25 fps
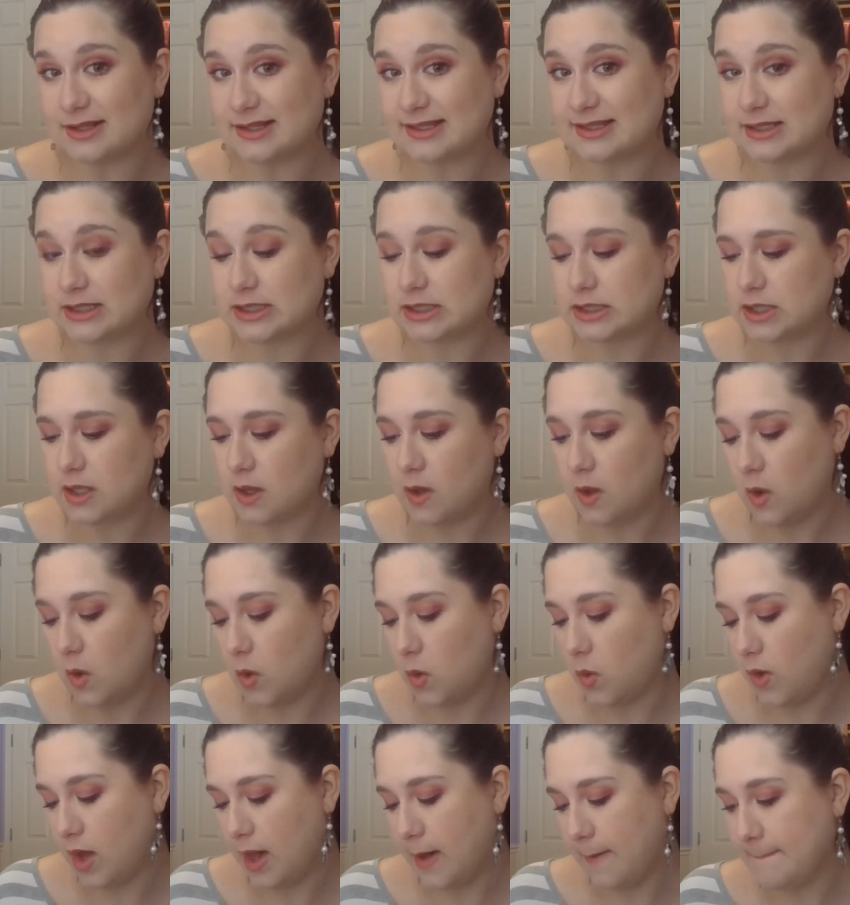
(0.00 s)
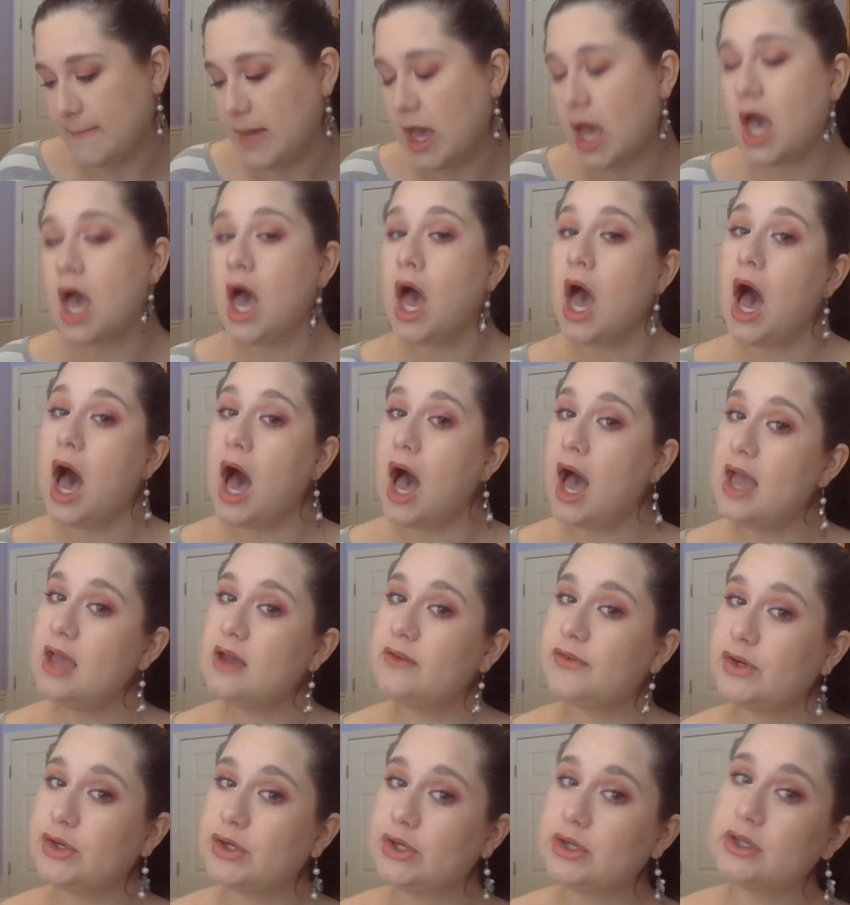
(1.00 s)
So I
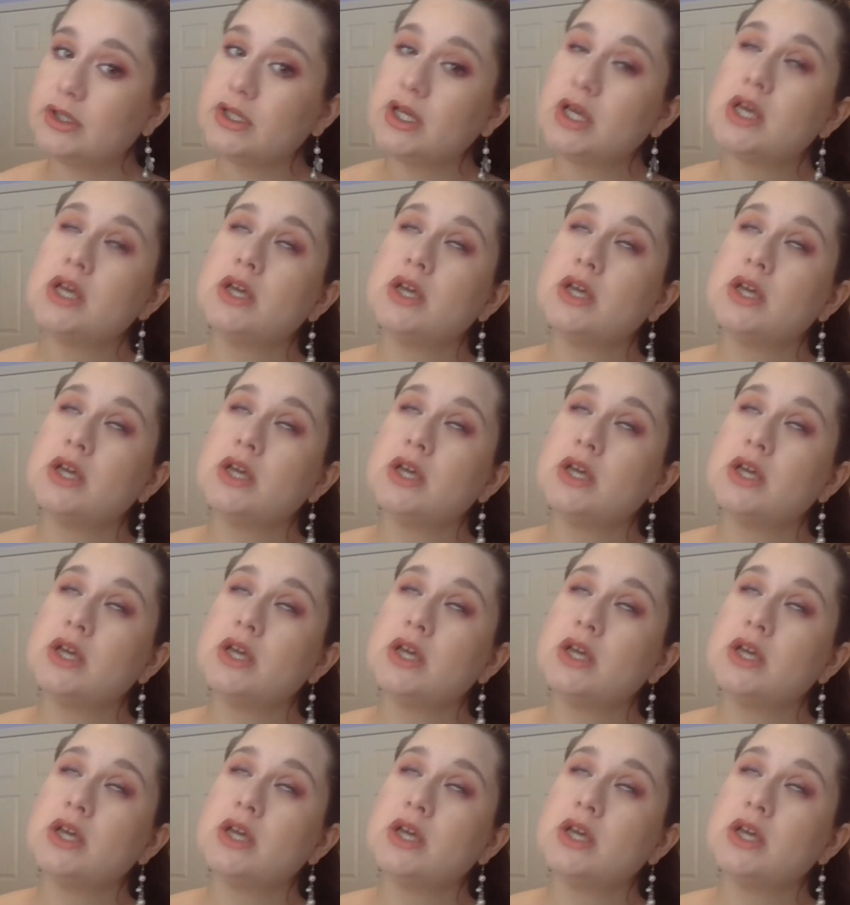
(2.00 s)
have heard